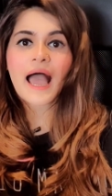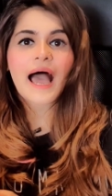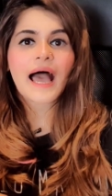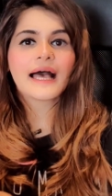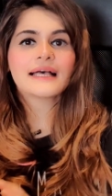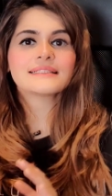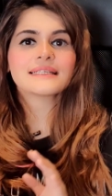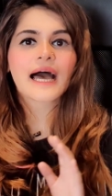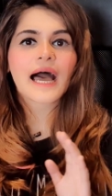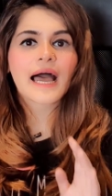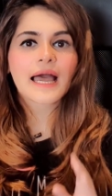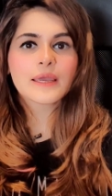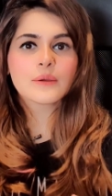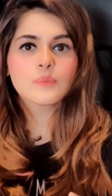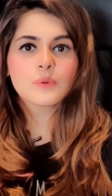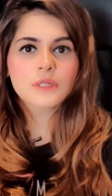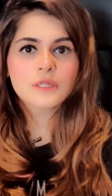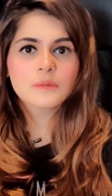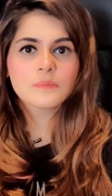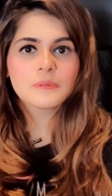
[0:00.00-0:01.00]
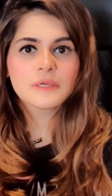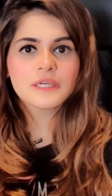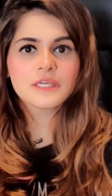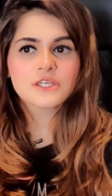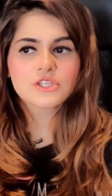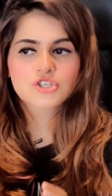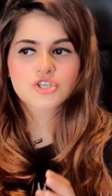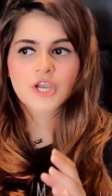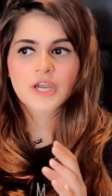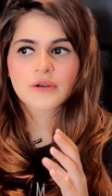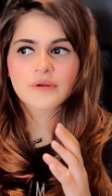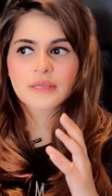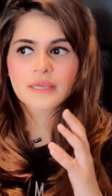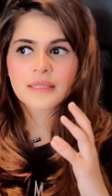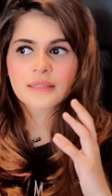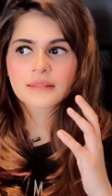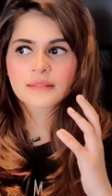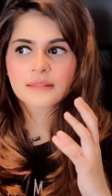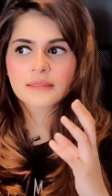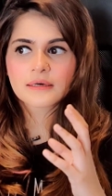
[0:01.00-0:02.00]
as I will be
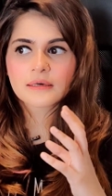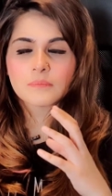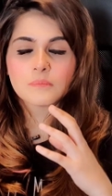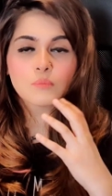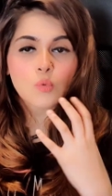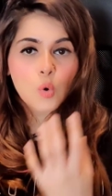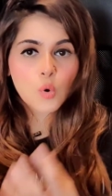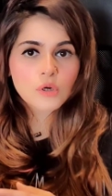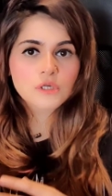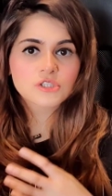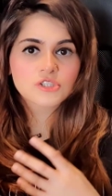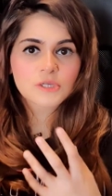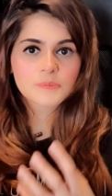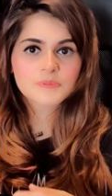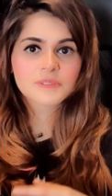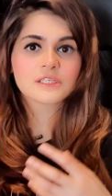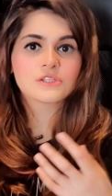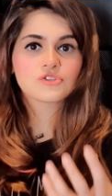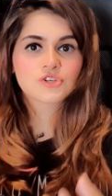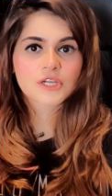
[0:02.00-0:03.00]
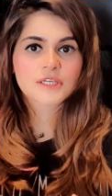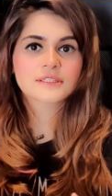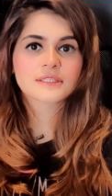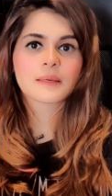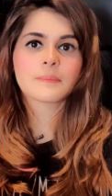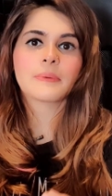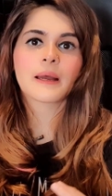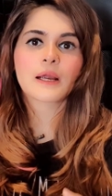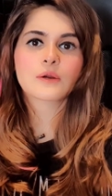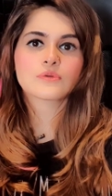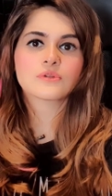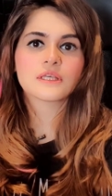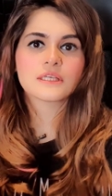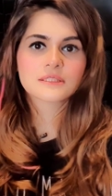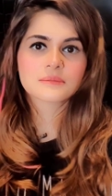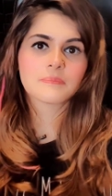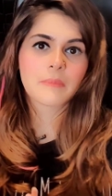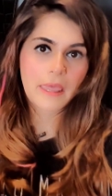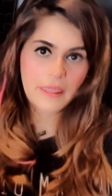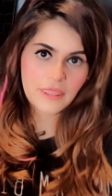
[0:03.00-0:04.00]
sharing the more tips and tricks about
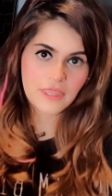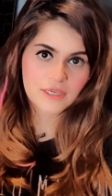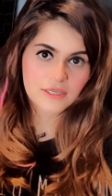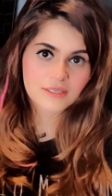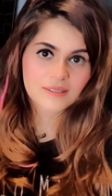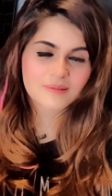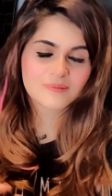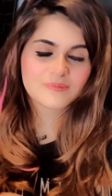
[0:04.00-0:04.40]
this method.